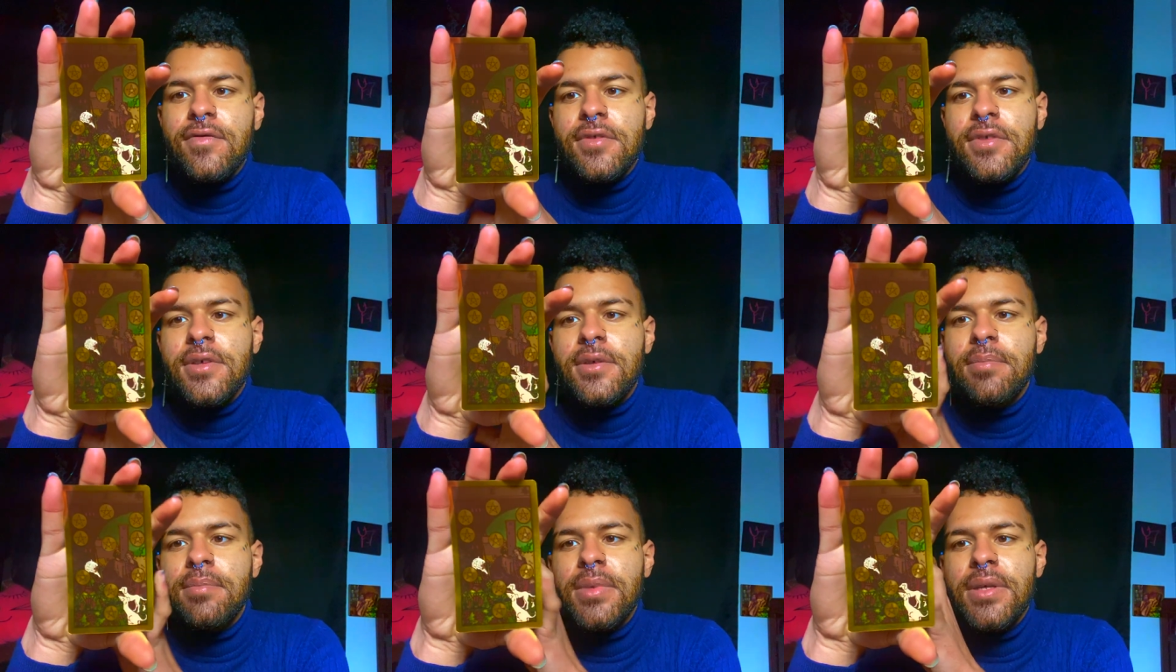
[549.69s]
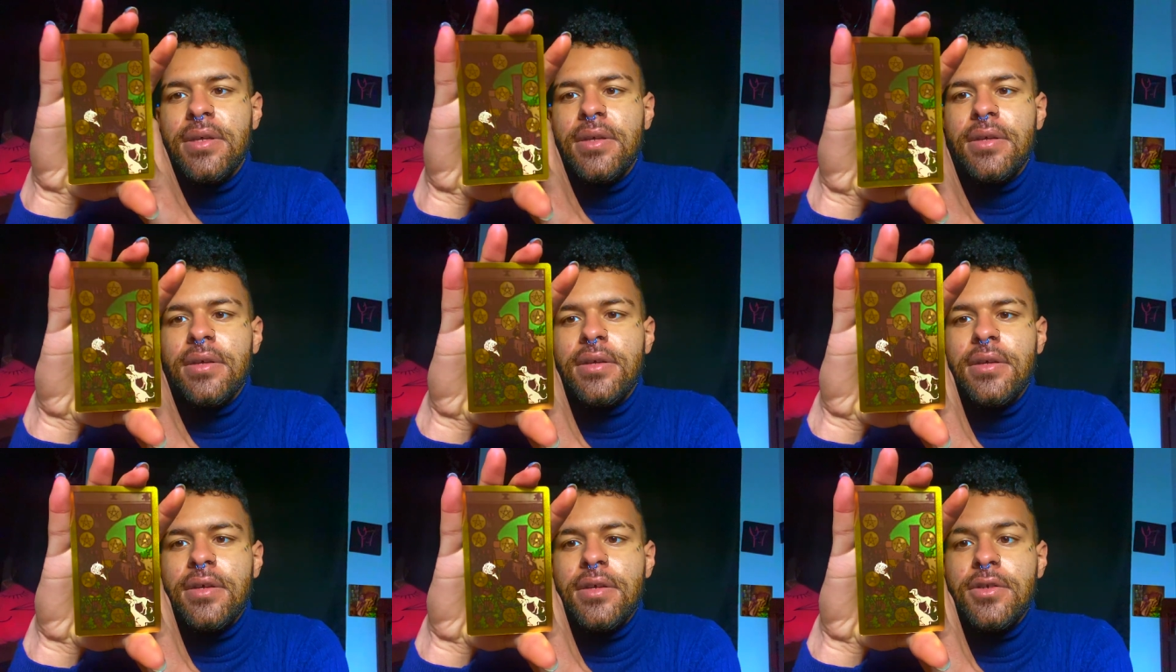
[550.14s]
can
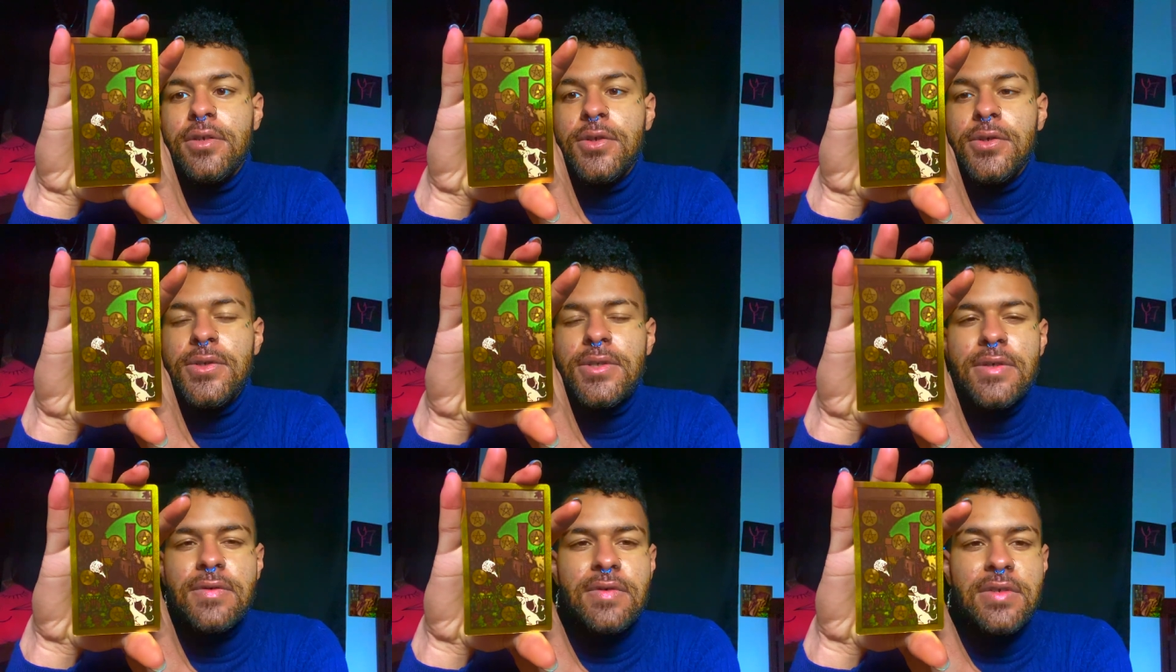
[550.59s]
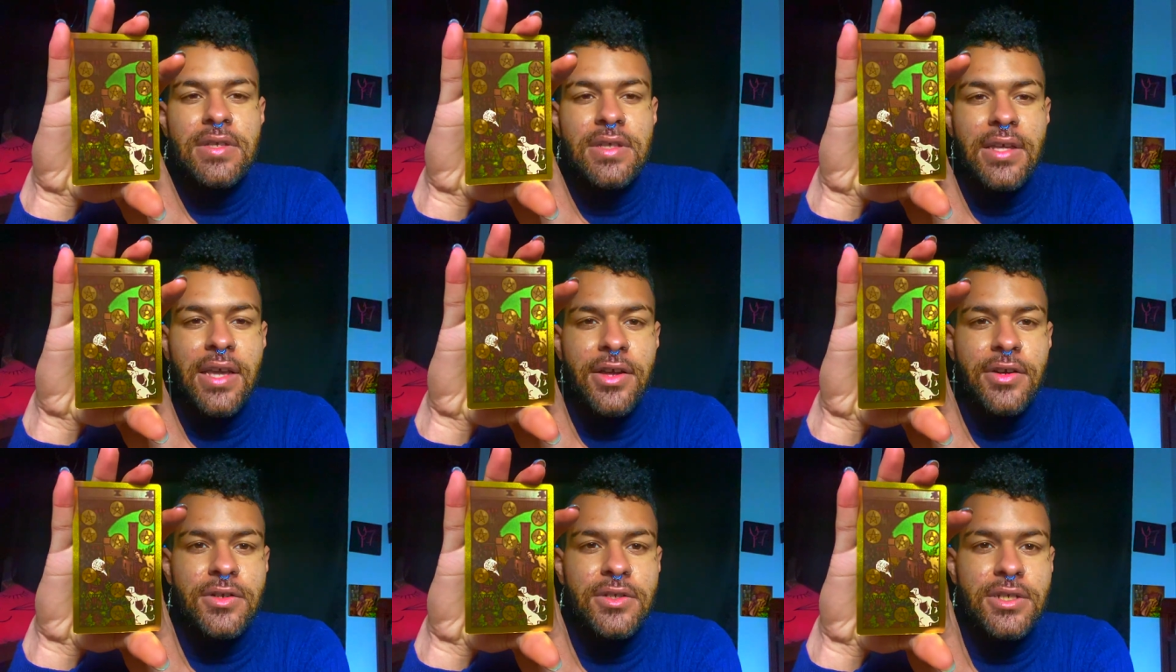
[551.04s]
be conducive to the
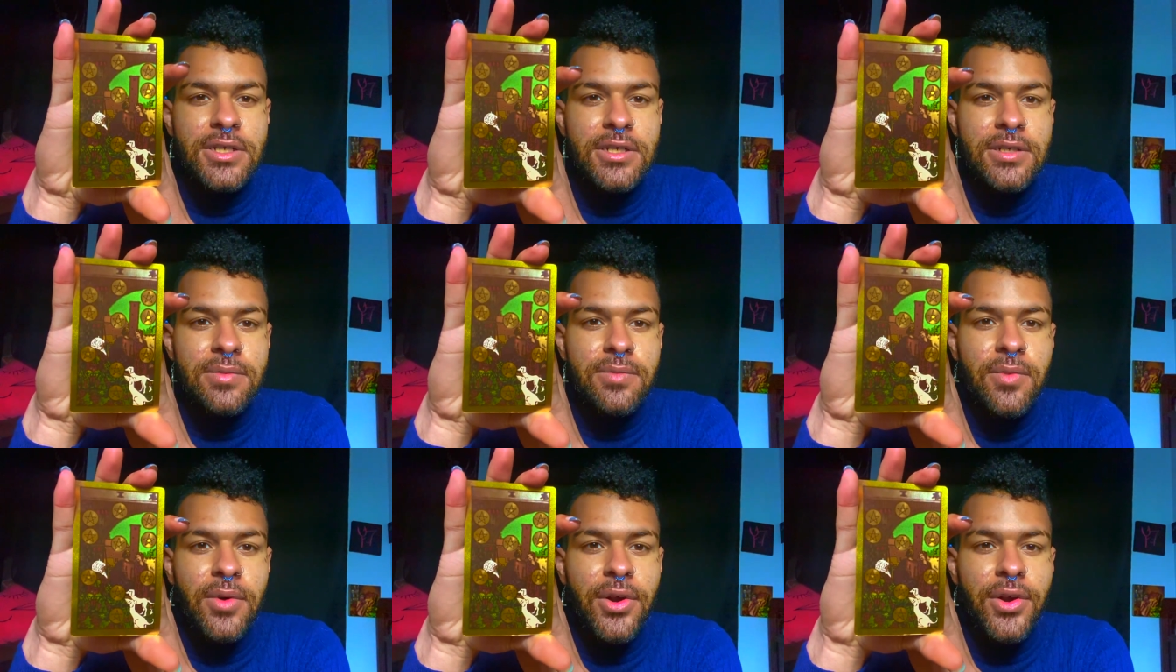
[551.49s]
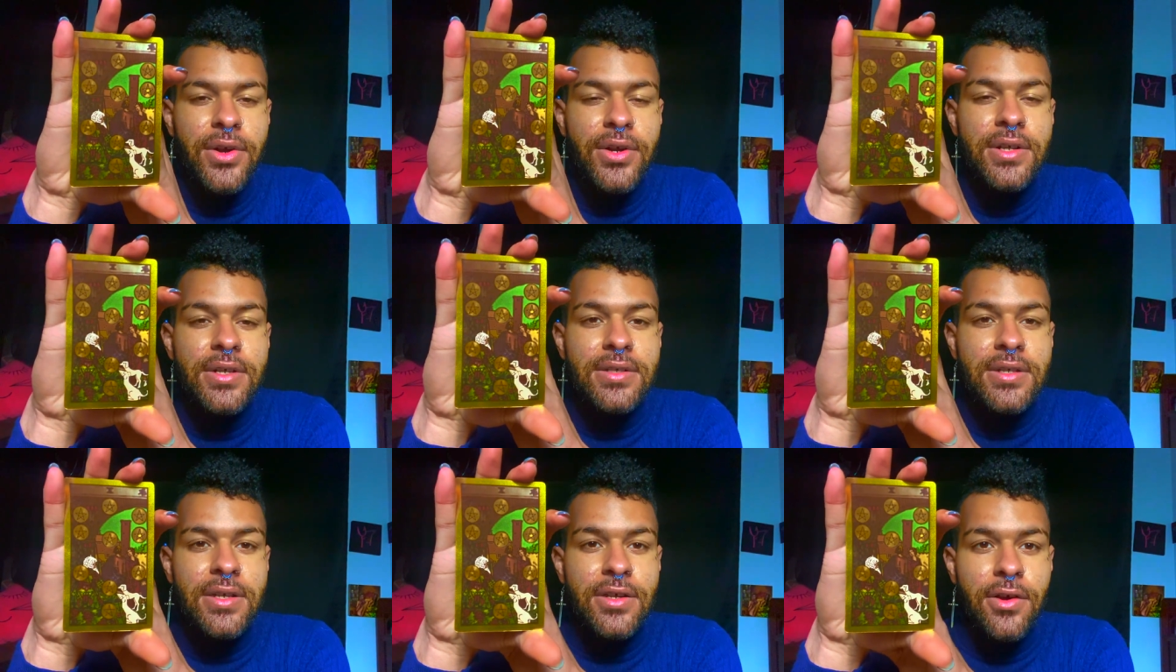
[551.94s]
energy and where it
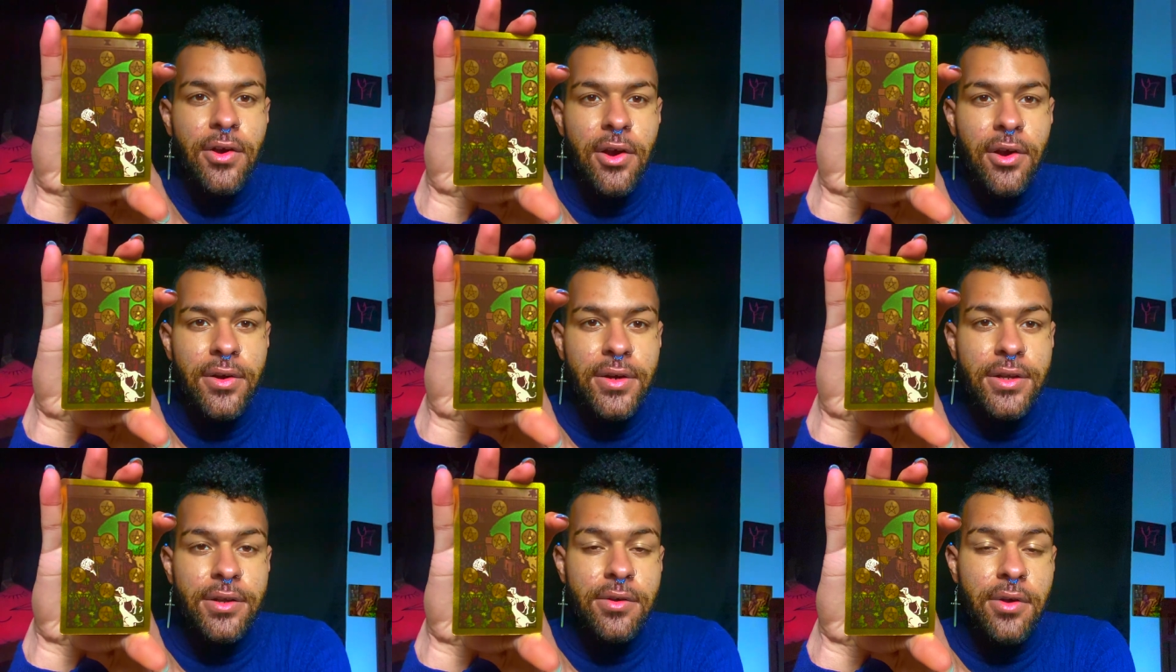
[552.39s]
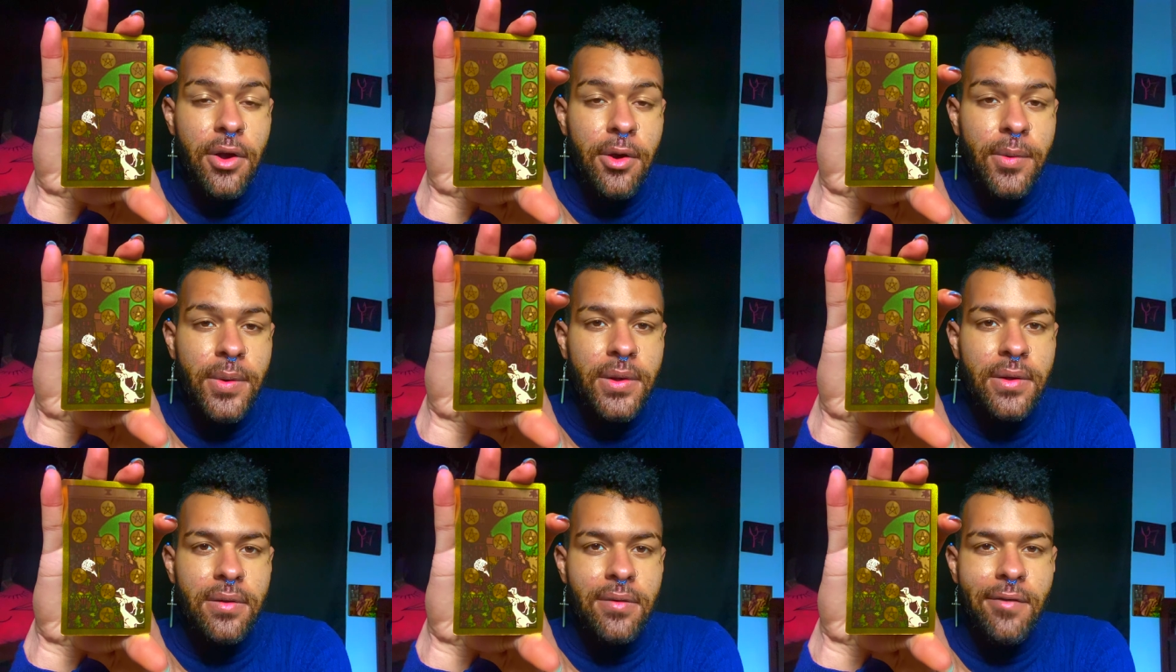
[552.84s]
is that you're already
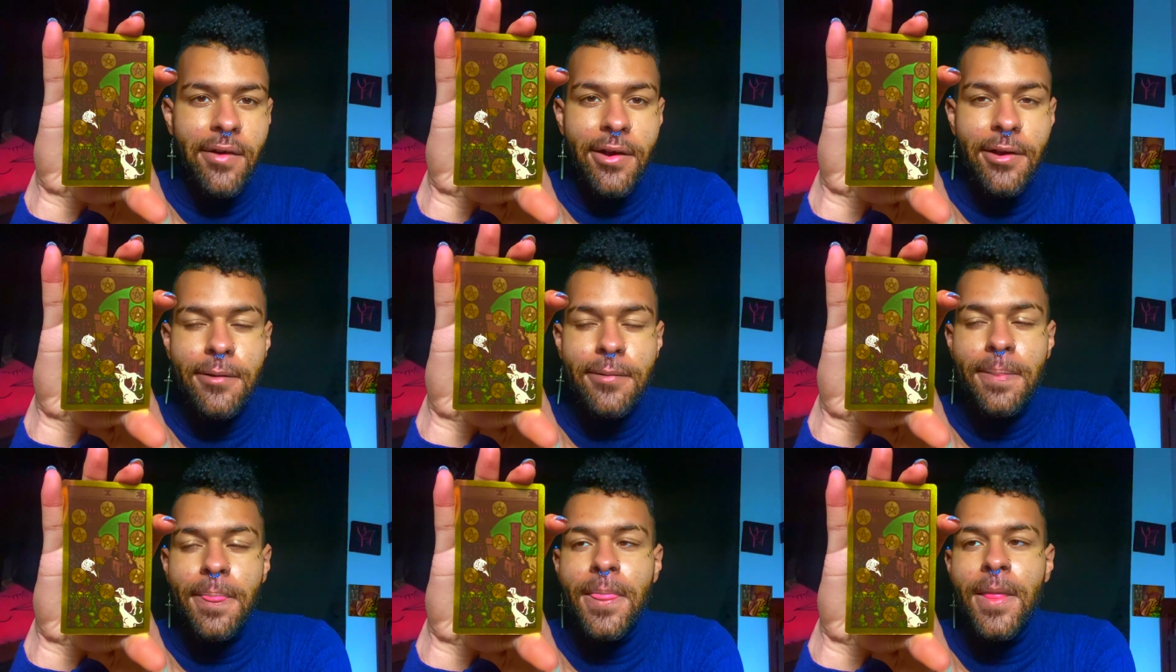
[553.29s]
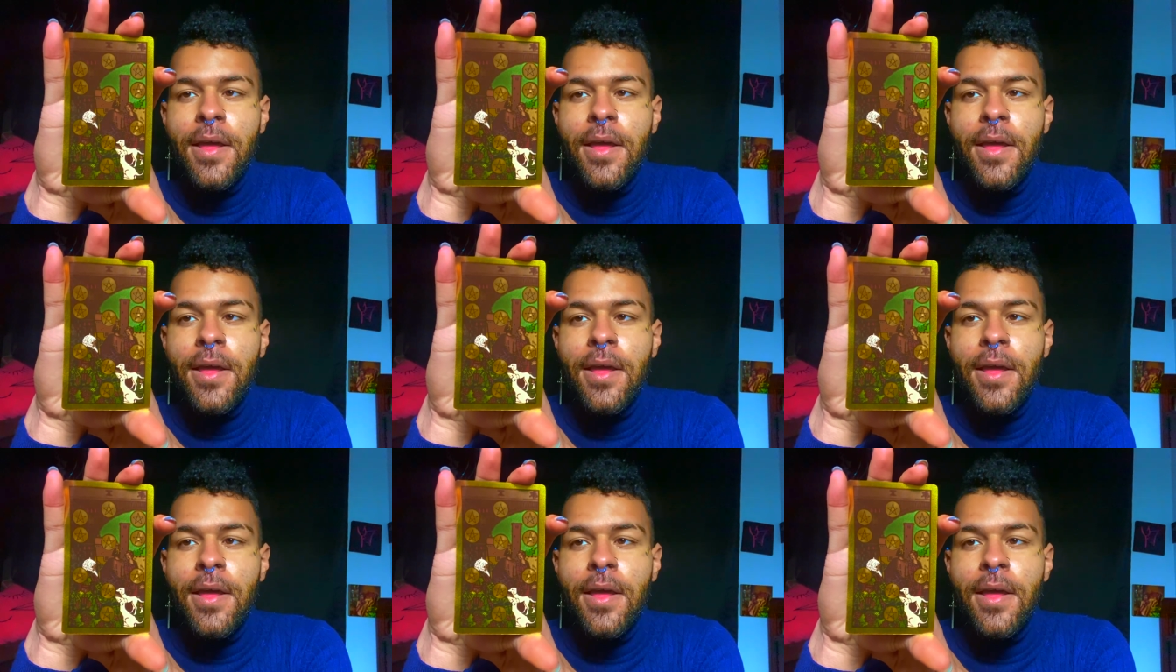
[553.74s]
going, right?